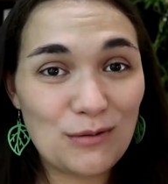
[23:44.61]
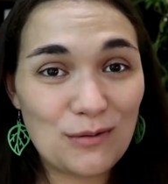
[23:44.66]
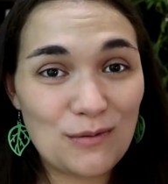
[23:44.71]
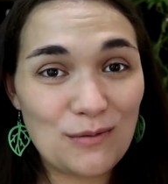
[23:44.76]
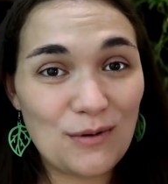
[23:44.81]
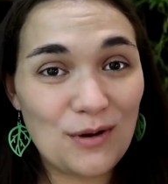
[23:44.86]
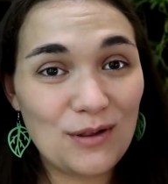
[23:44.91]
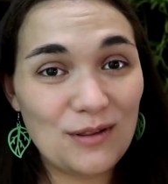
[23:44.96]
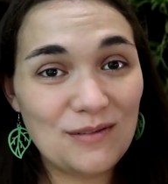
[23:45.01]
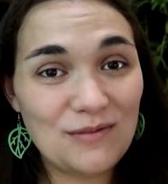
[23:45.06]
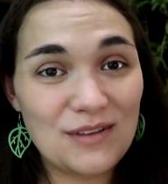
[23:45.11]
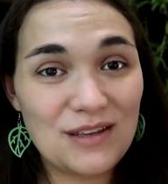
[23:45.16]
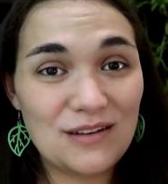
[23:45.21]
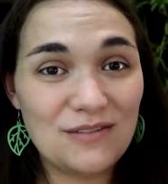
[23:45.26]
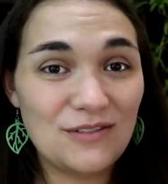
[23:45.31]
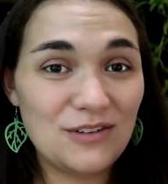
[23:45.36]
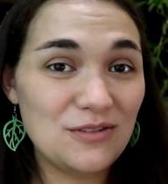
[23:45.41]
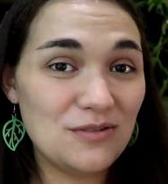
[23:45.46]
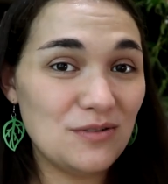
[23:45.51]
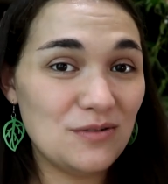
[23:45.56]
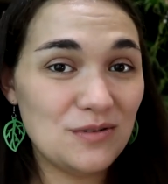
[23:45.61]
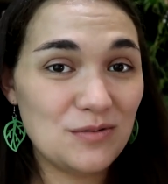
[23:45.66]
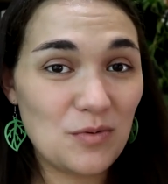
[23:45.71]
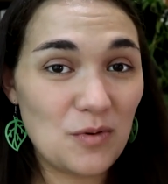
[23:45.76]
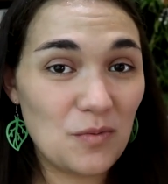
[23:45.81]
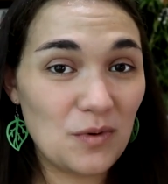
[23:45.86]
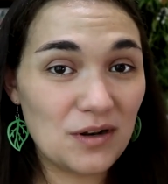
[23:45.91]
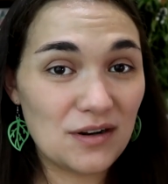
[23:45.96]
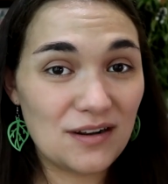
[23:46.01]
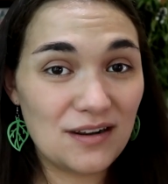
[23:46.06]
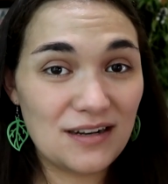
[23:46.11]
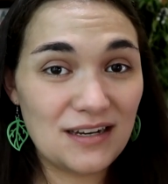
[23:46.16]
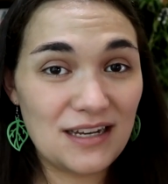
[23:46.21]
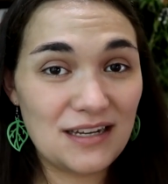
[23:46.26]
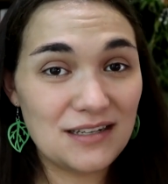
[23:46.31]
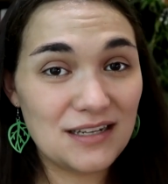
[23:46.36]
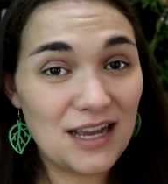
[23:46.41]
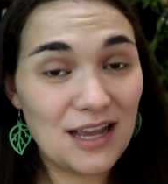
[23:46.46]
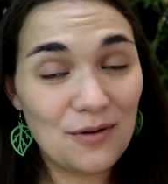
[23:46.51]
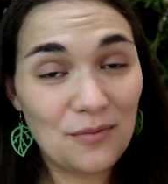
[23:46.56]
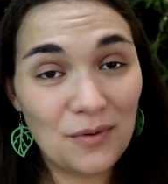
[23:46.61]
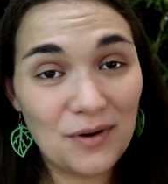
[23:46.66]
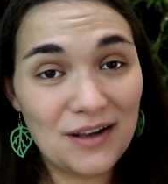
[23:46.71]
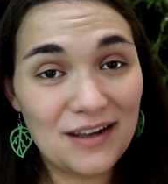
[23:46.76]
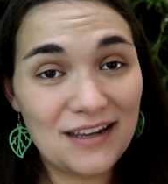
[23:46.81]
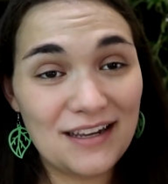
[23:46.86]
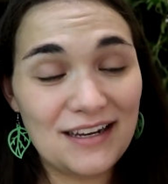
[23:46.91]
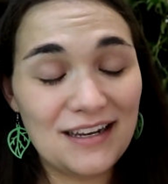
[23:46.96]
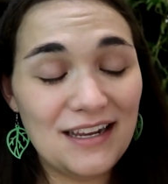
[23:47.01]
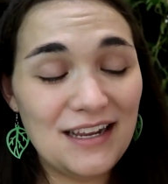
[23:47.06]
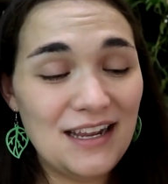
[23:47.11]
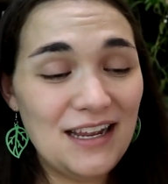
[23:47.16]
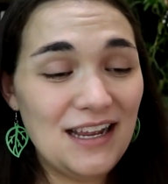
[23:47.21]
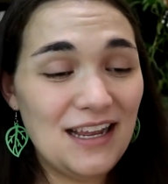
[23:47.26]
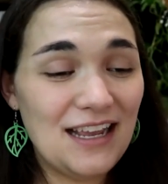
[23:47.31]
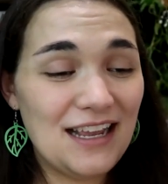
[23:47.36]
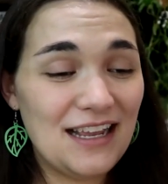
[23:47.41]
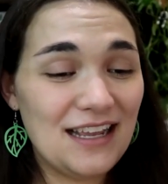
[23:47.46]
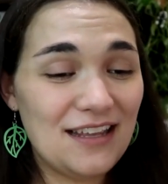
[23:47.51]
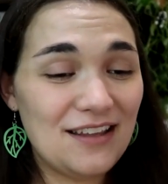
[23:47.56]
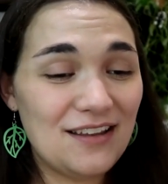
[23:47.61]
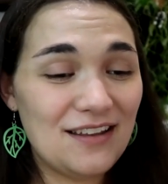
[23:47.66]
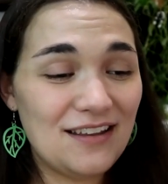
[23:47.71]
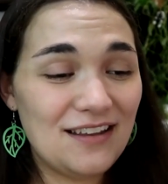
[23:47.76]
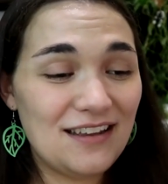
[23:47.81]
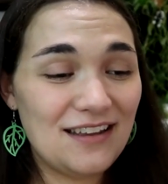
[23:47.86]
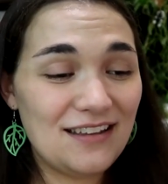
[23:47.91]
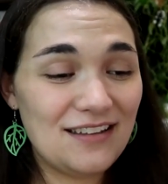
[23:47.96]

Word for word: through all of the adventures we went on in Taiwan and uh,